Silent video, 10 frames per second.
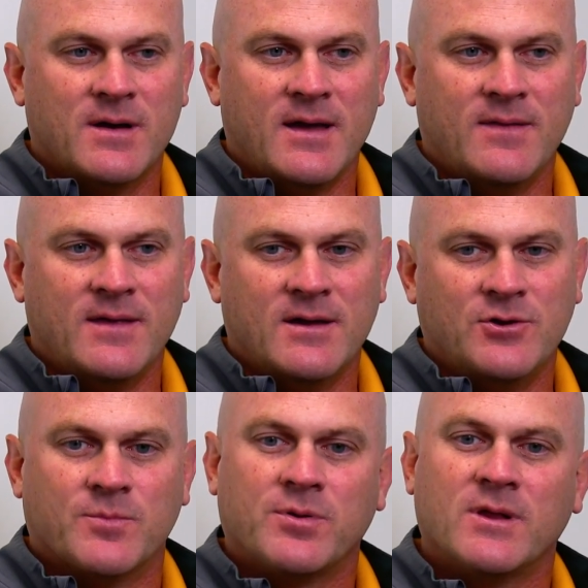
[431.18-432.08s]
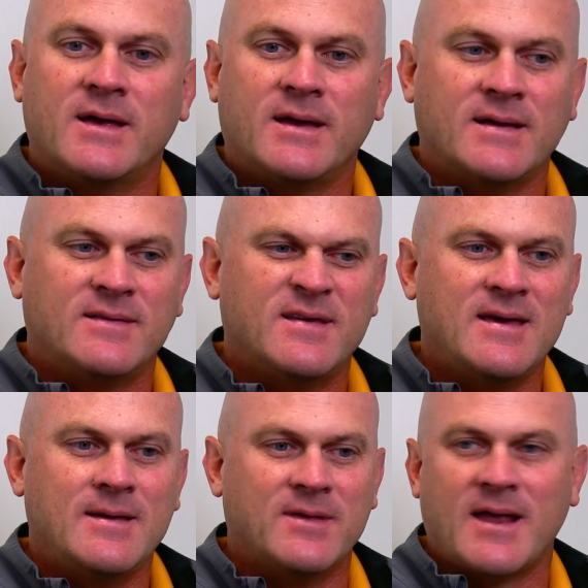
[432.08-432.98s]
And then you're playing a
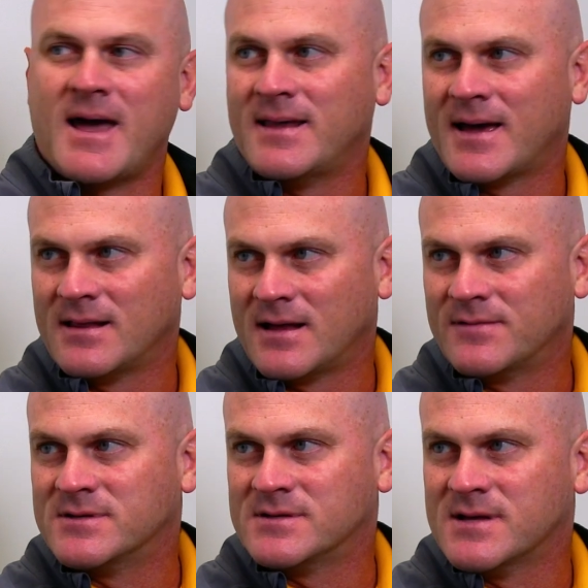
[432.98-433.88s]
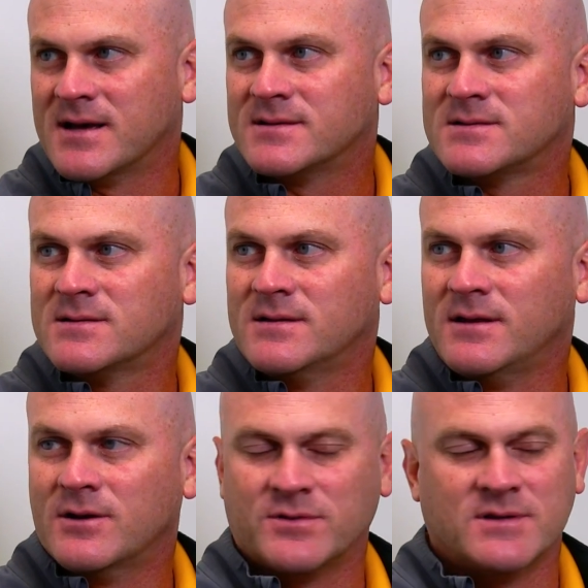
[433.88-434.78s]
team that hadn't had a lot of success,
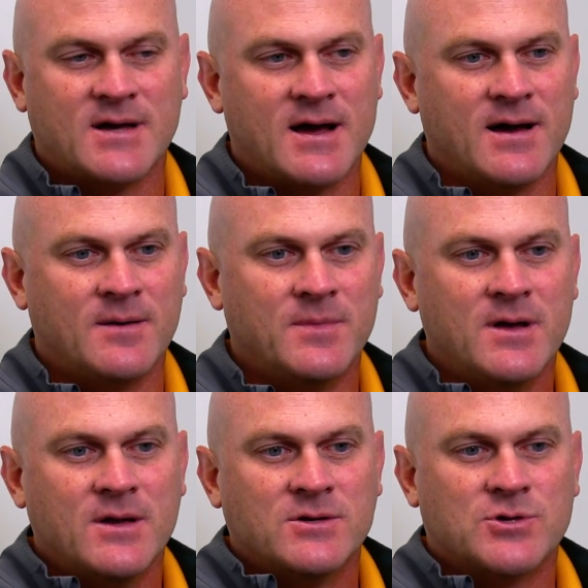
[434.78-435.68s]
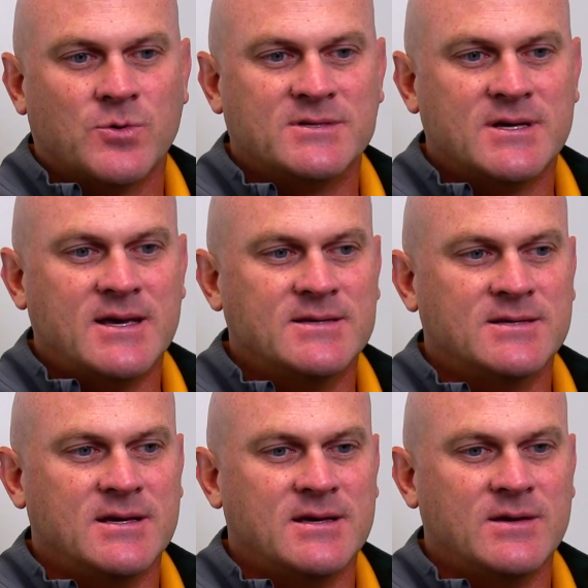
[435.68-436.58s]
you know, at the time. So it's
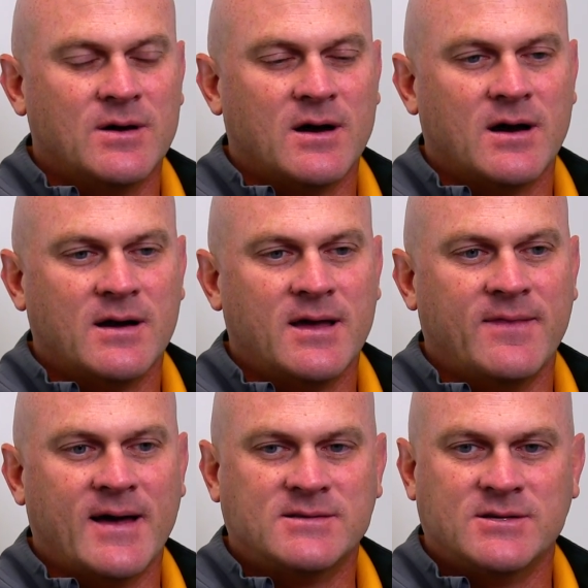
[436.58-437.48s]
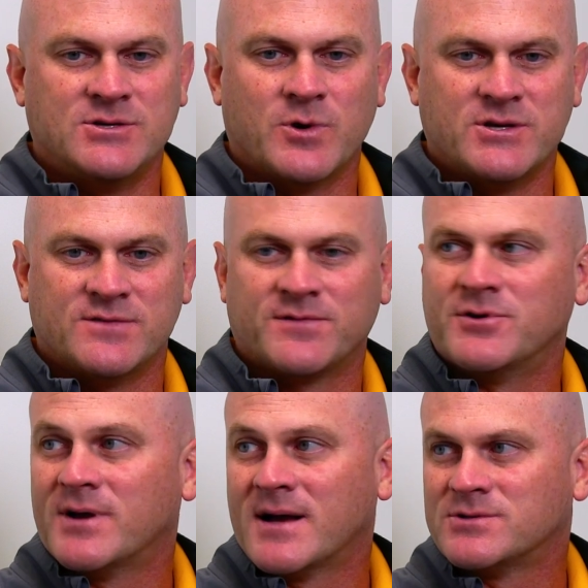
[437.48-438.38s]
easy in that situation for
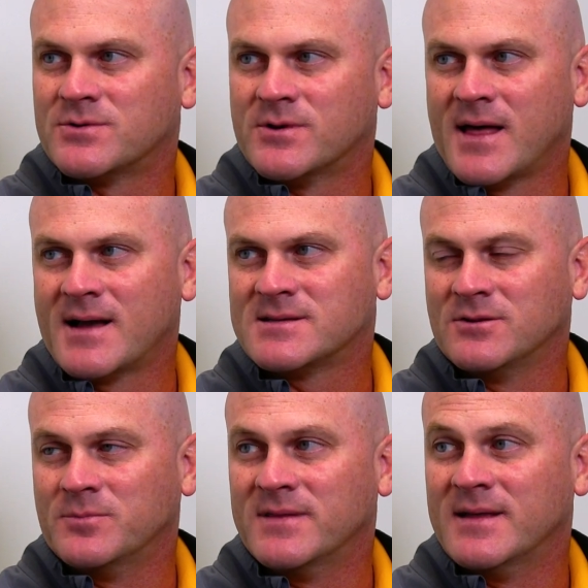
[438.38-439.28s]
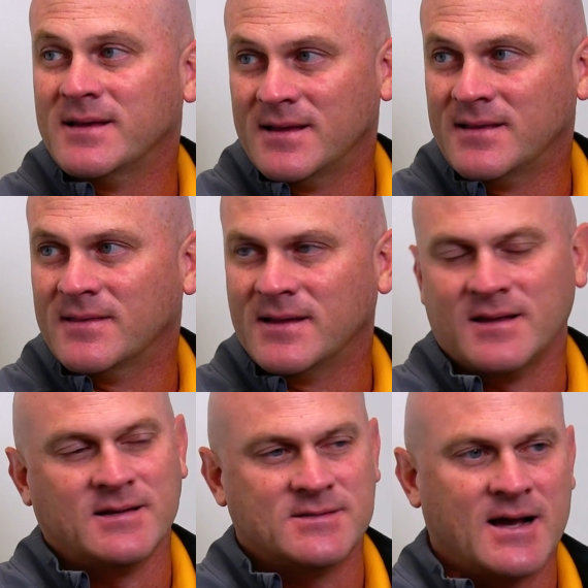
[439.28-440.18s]
your guys to relax a little bit, and they didn't. They
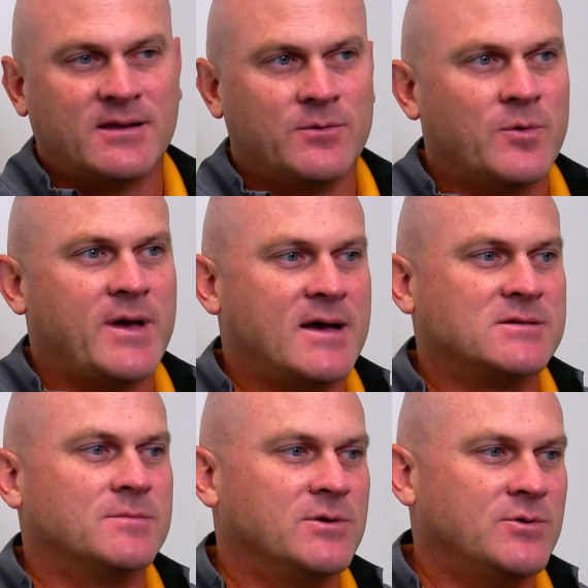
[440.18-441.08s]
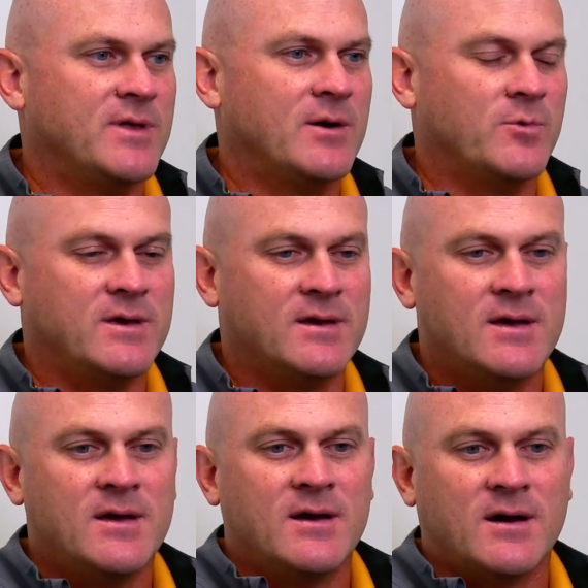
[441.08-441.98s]
did exactly what we asked them to do that week.
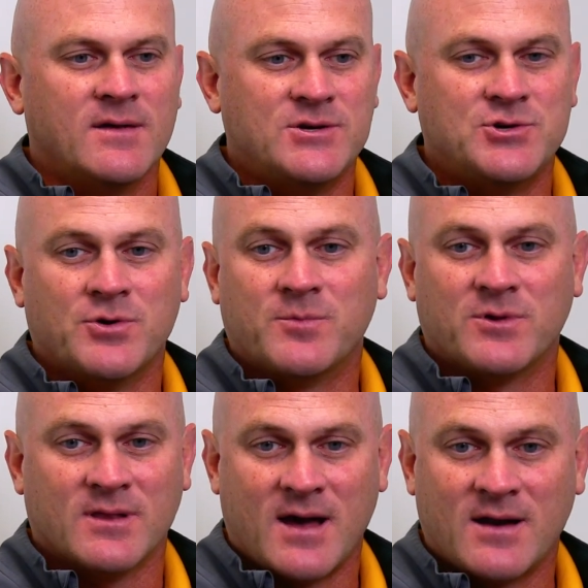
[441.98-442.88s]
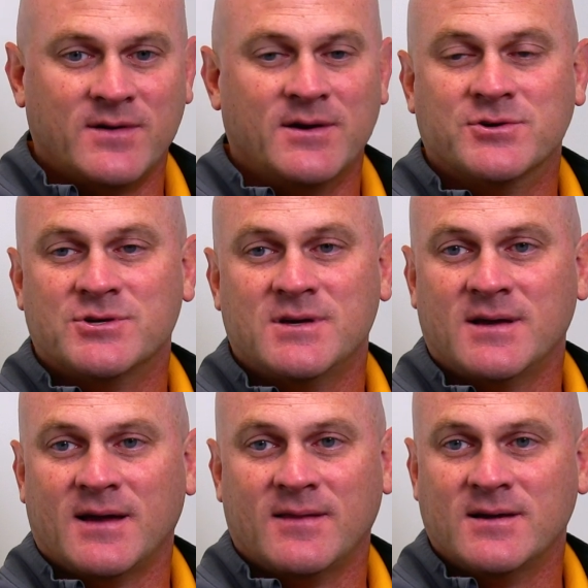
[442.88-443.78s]
They showed up with a lot of
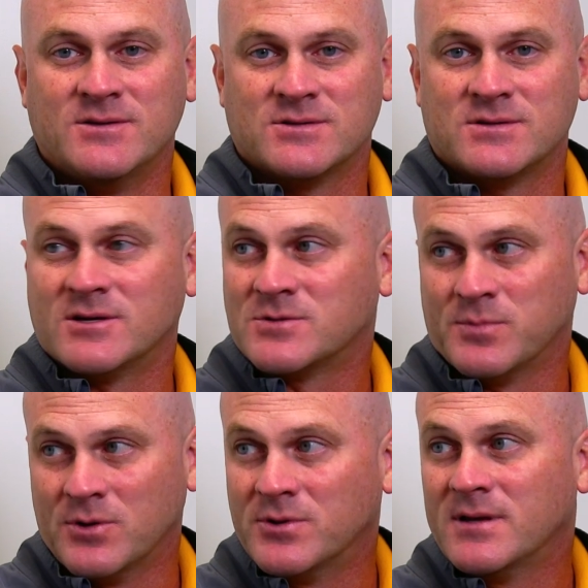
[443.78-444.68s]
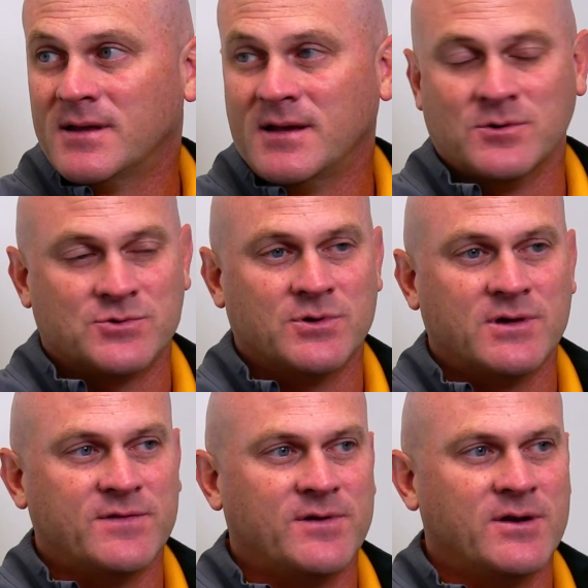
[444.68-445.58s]
energy, and they just exploded. Yeah. And it was
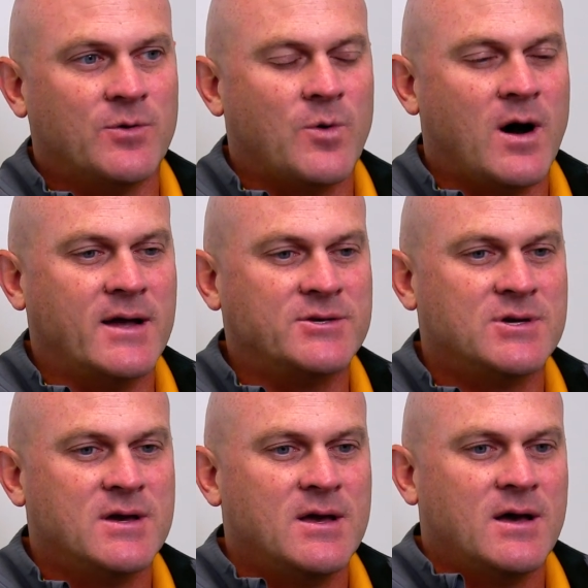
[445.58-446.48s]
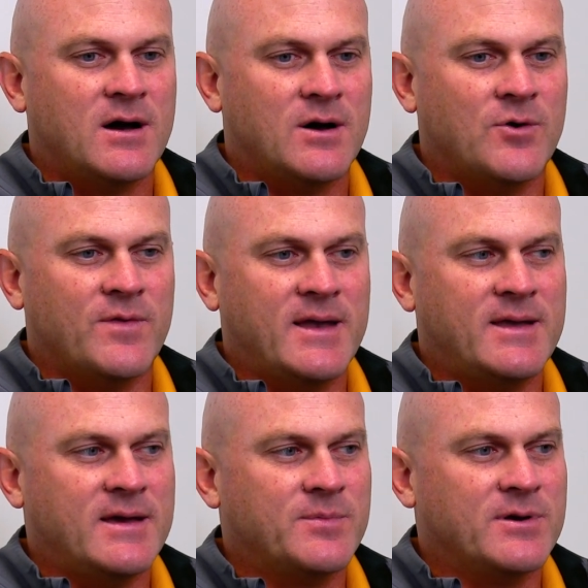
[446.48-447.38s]
really fun to watch. On that
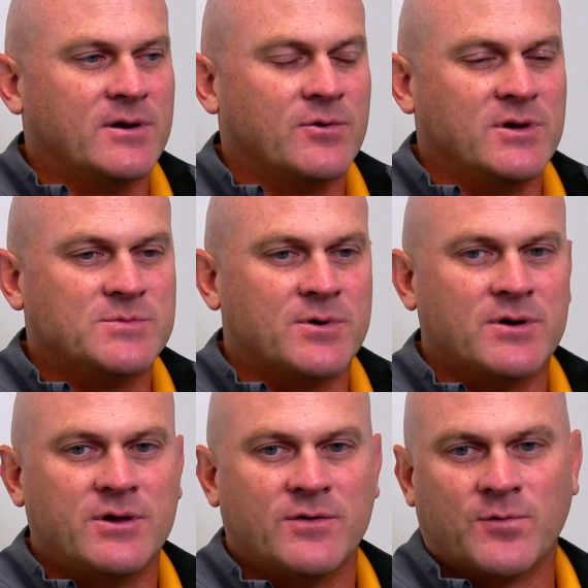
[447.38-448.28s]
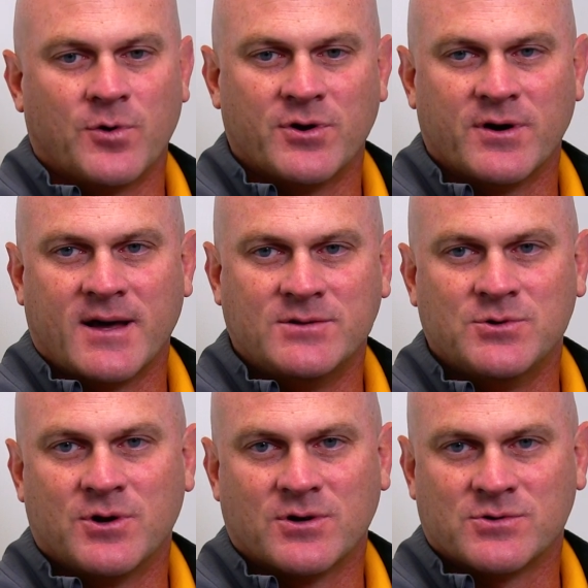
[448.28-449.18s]
day up there at Greensboro, you know,
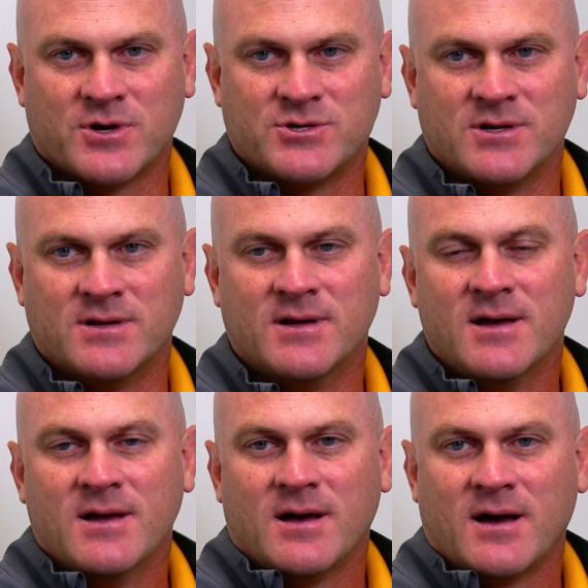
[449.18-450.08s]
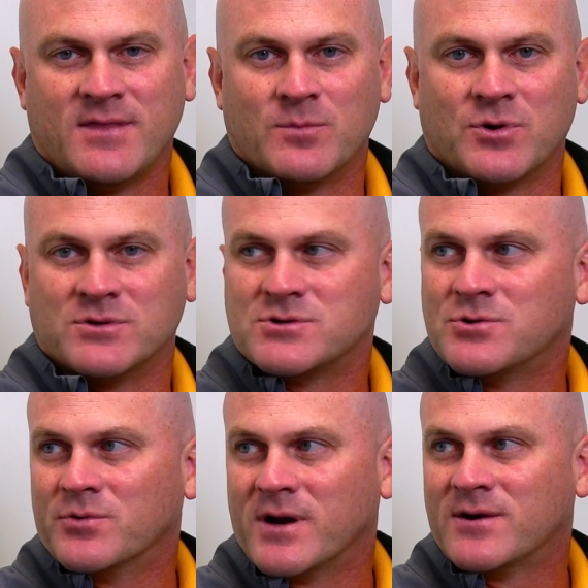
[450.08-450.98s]
492 yards rushing, I think broke the
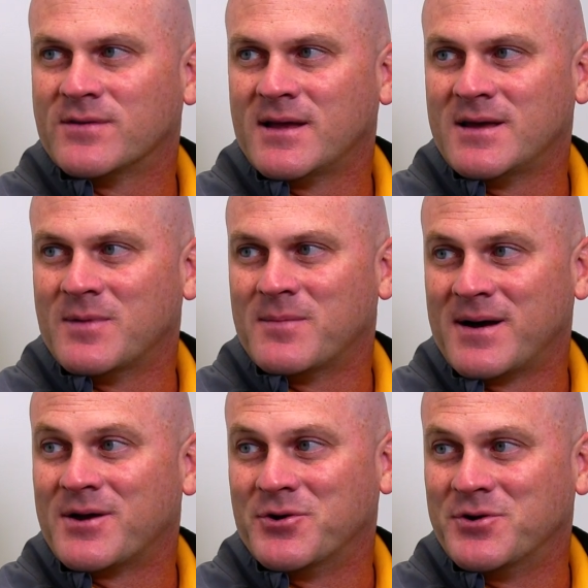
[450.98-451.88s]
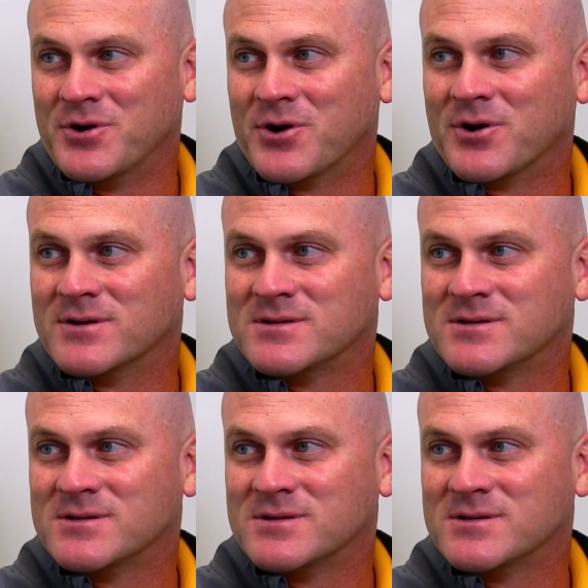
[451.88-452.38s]
school record that day by about 100 yards.